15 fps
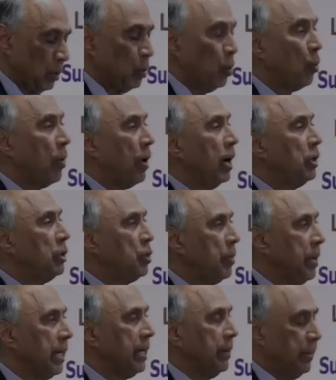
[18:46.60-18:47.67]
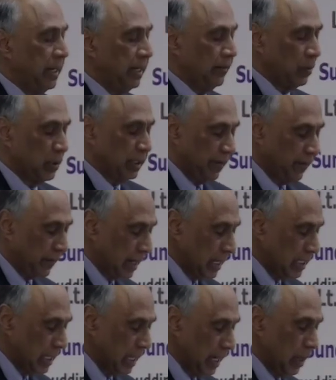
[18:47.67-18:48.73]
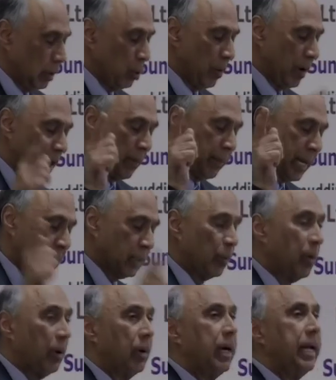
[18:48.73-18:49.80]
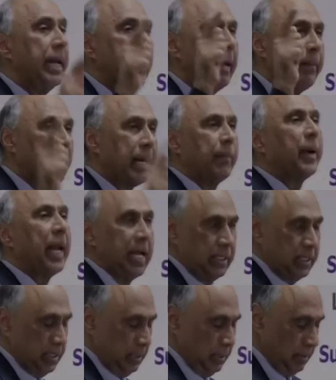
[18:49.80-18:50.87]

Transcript: who want to make a meaningful difference, who want to make the world a better place.